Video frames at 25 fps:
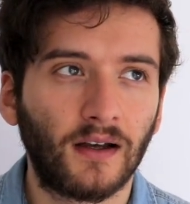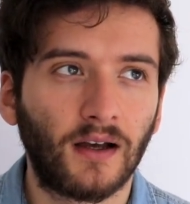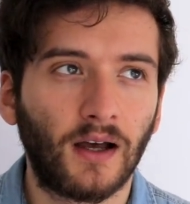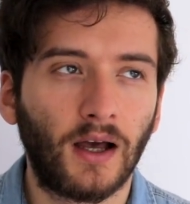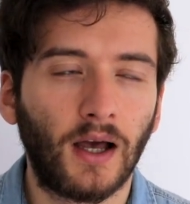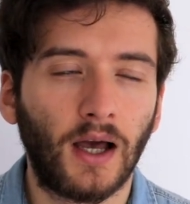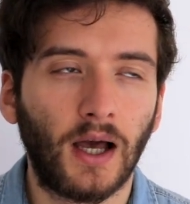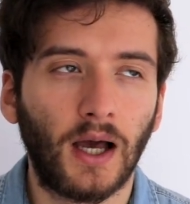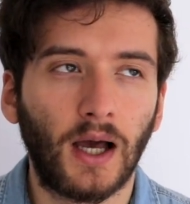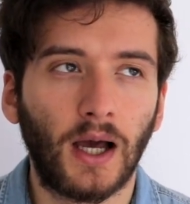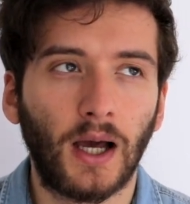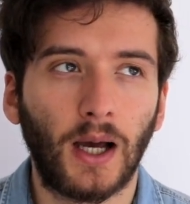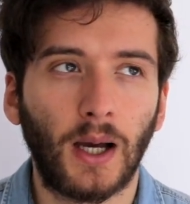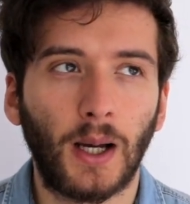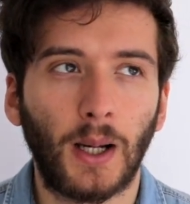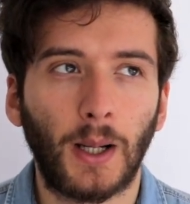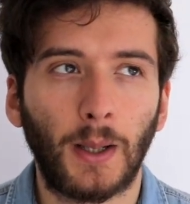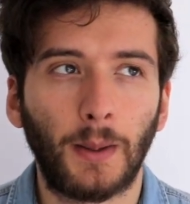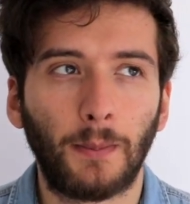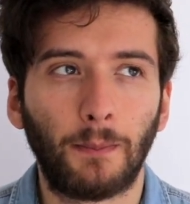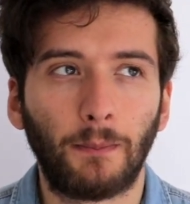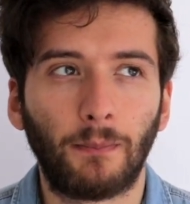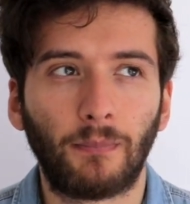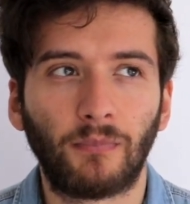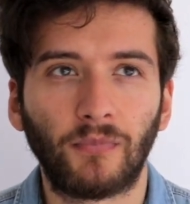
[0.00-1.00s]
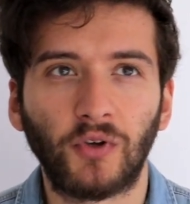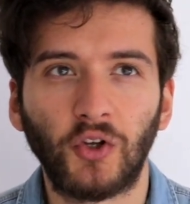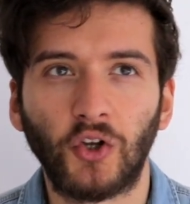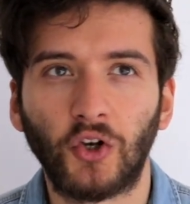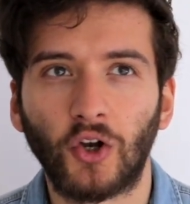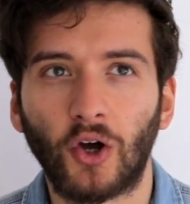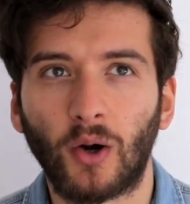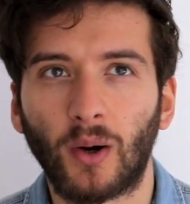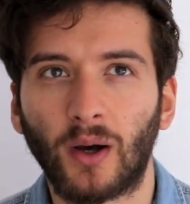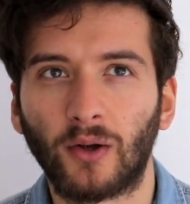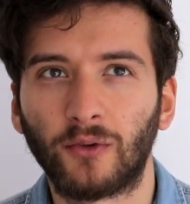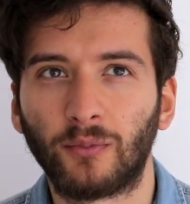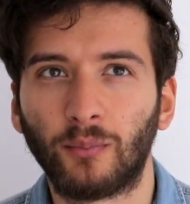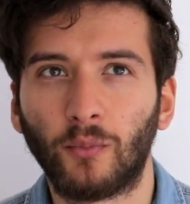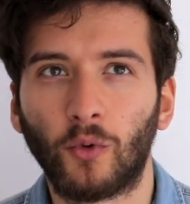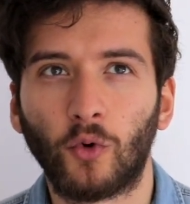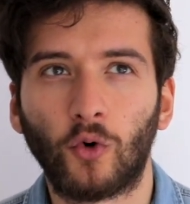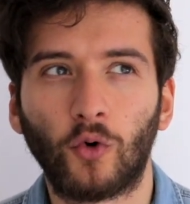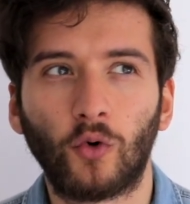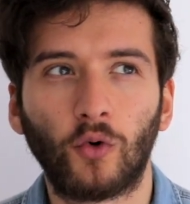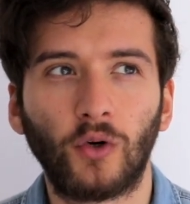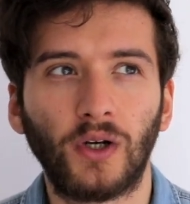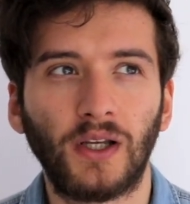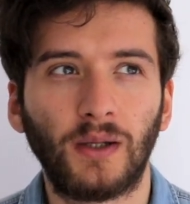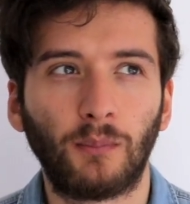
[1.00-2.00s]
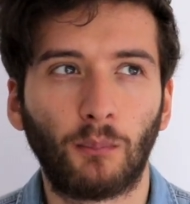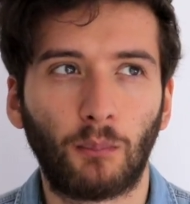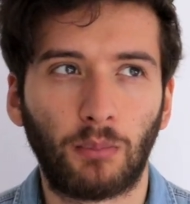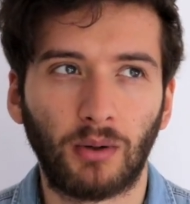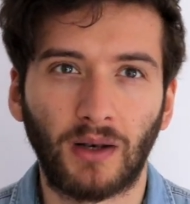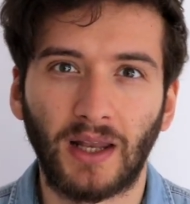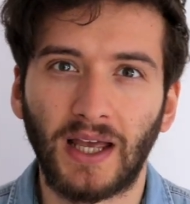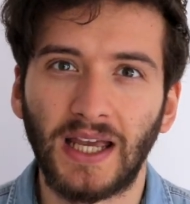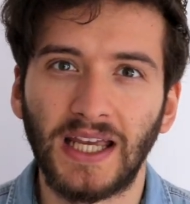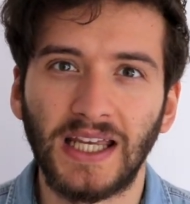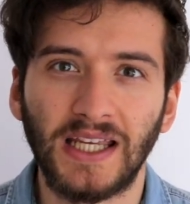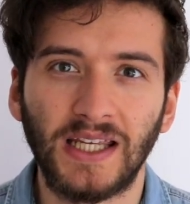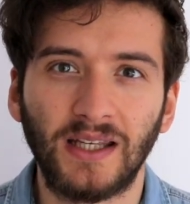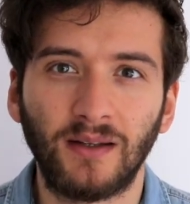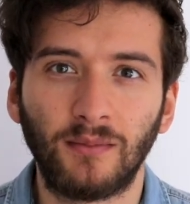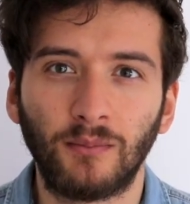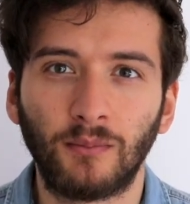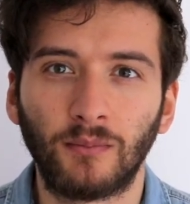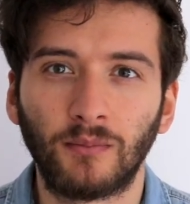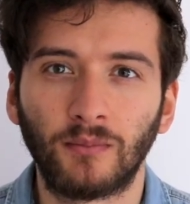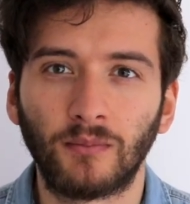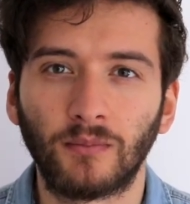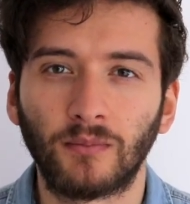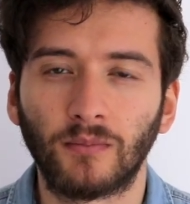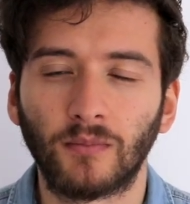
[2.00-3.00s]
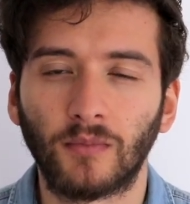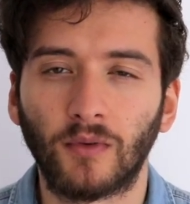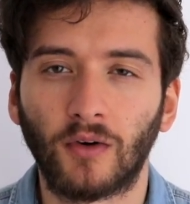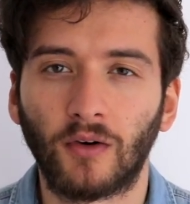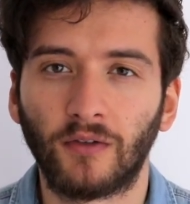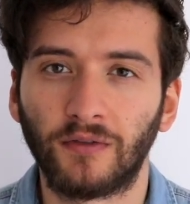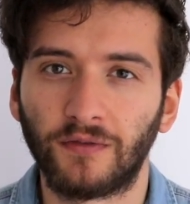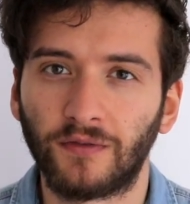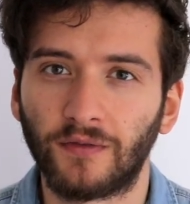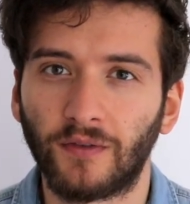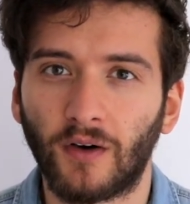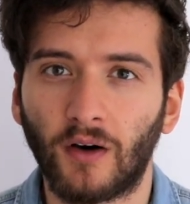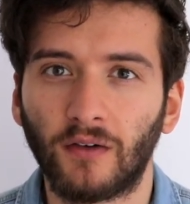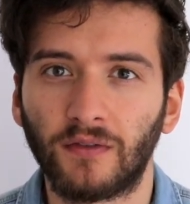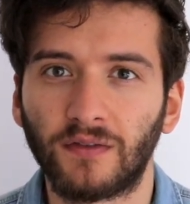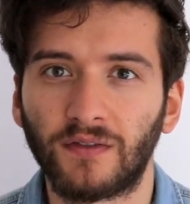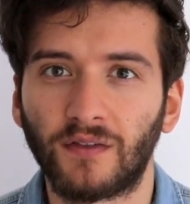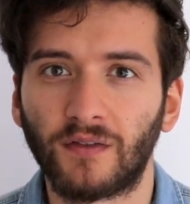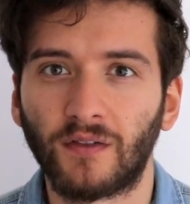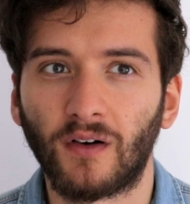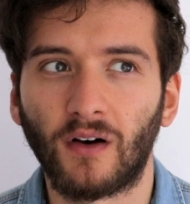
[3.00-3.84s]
Um, you know, I was more in blame of, of,